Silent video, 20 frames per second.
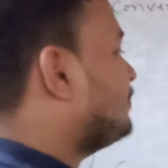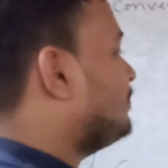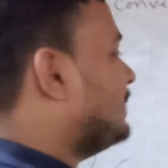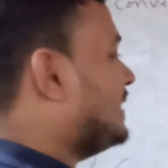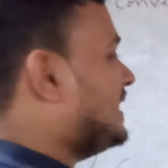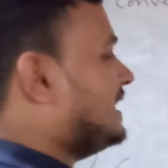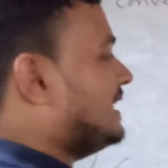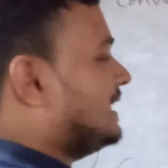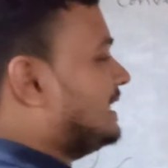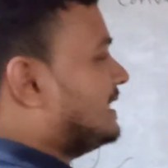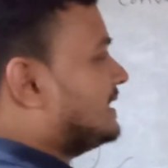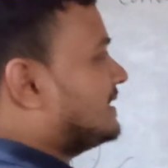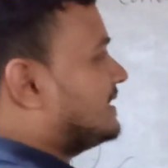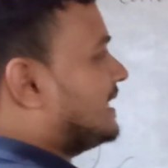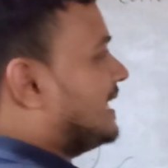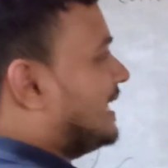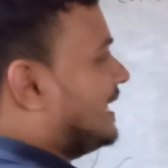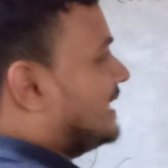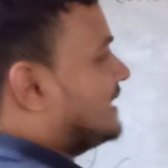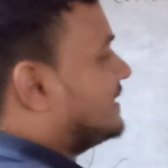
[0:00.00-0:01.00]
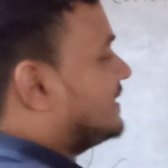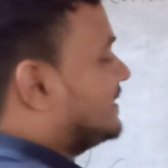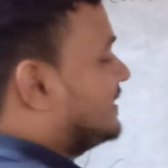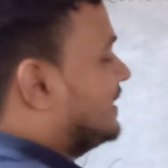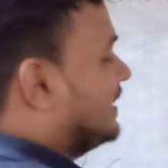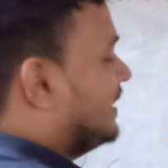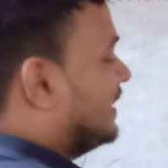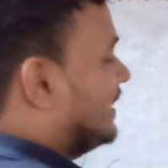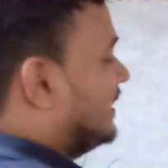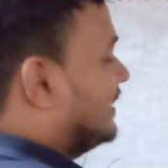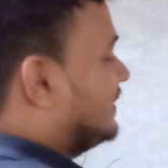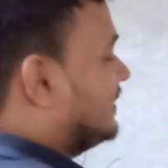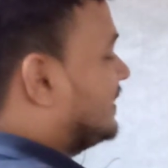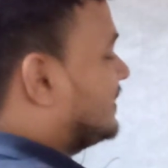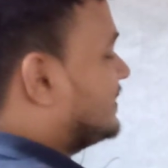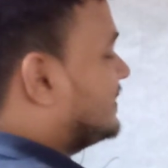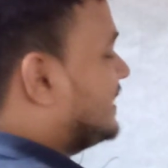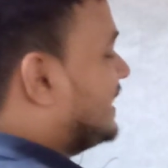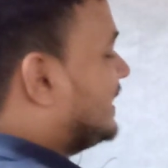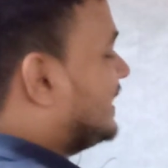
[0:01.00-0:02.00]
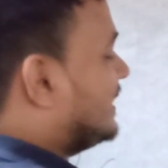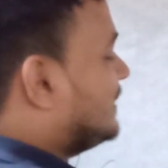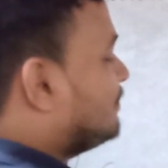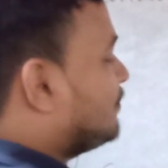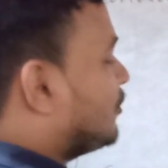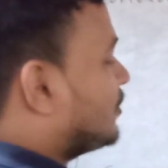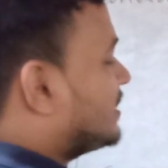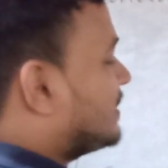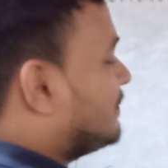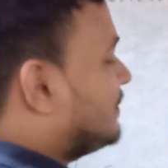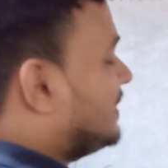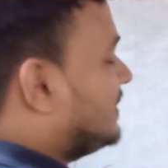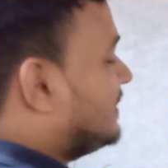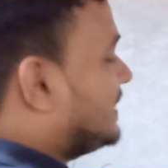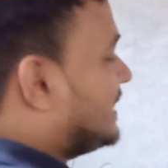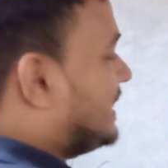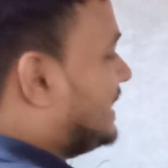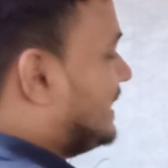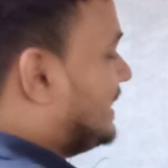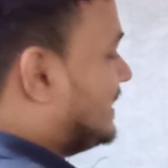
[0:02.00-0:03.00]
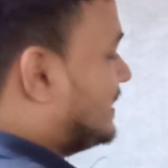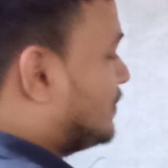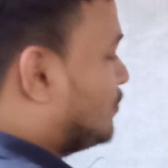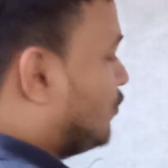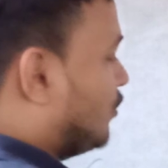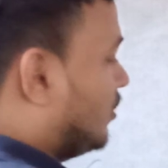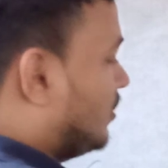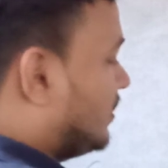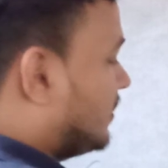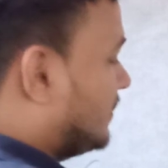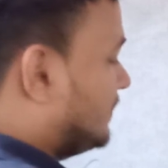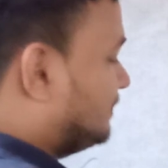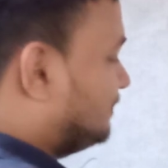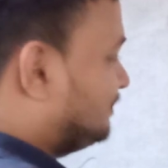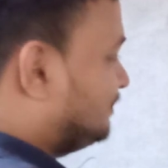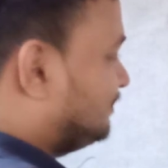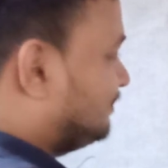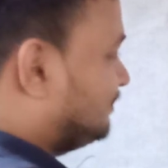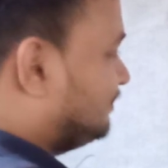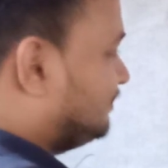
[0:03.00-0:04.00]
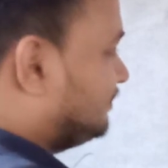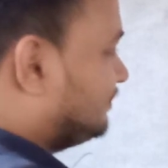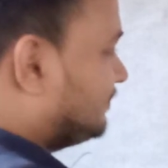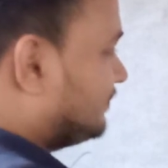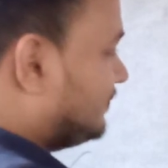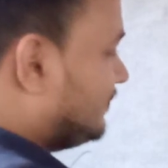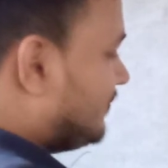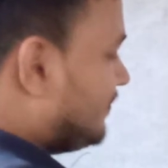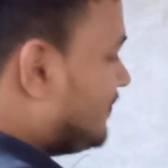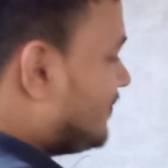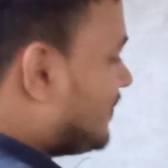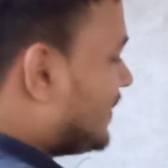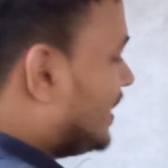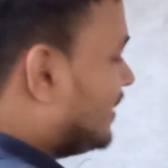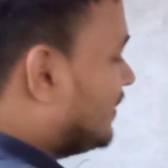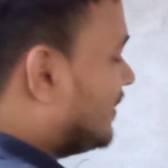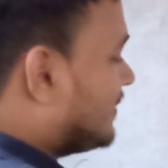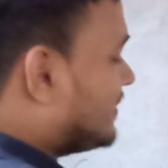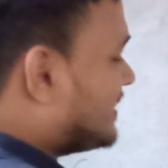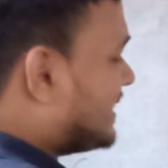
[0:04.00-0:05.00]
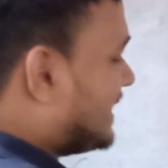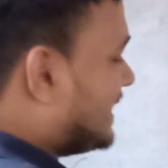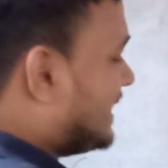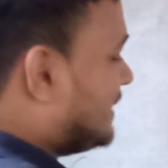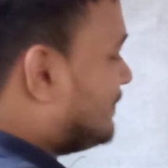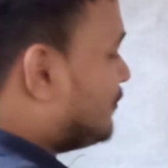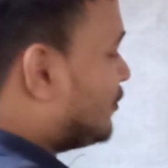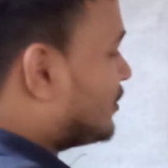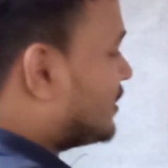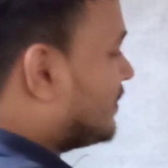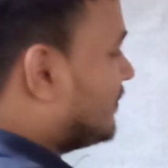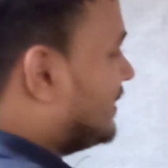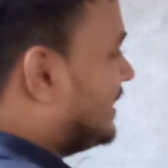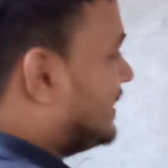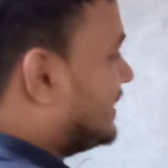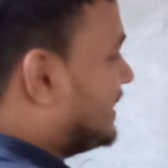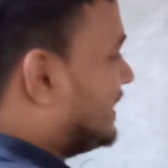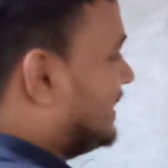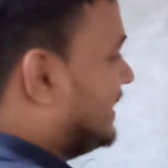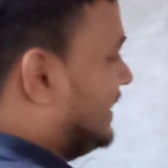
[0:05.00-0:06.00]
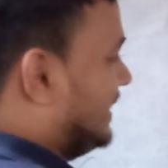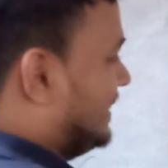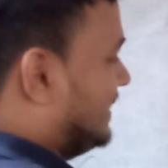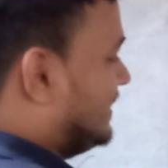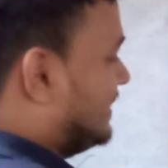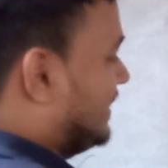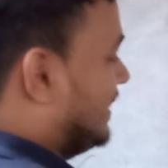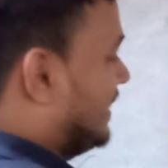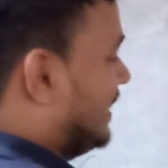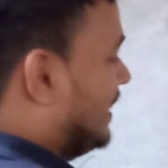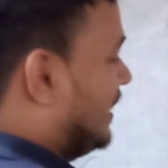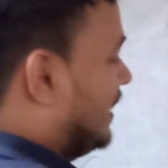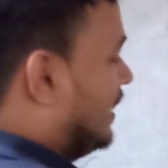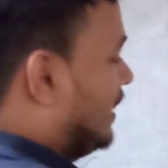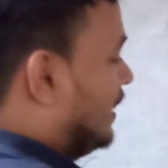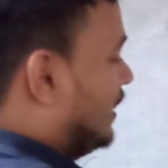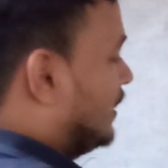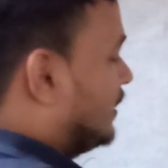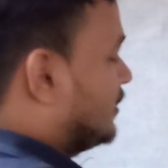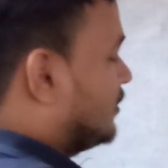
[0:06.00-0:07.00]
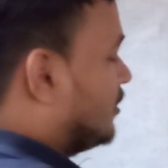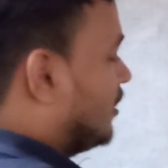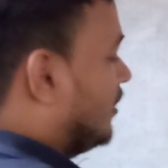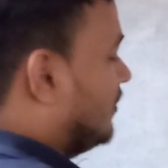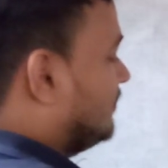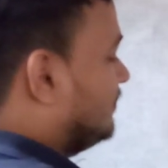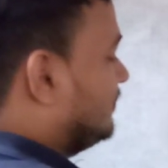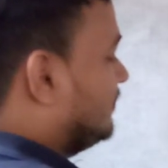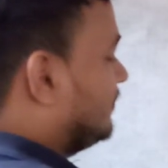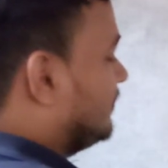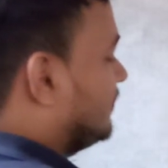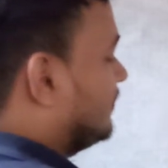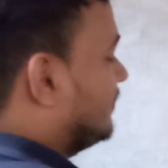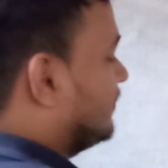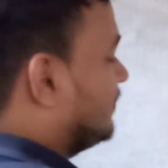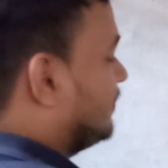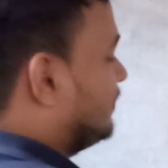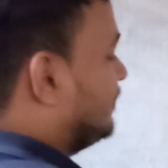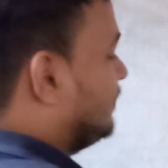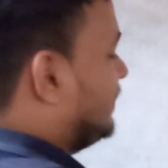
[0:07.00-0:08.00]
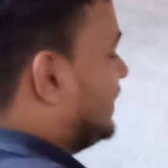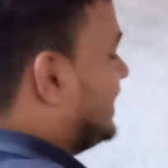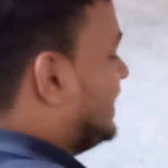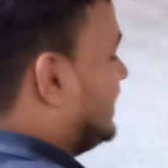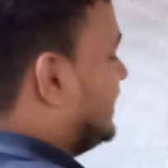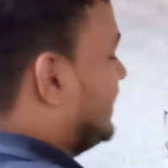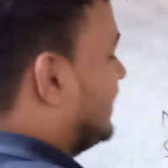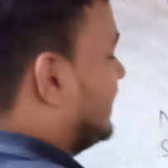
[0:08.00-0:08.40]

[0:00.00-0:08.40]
p is s the second possibility is what the second possibility is some p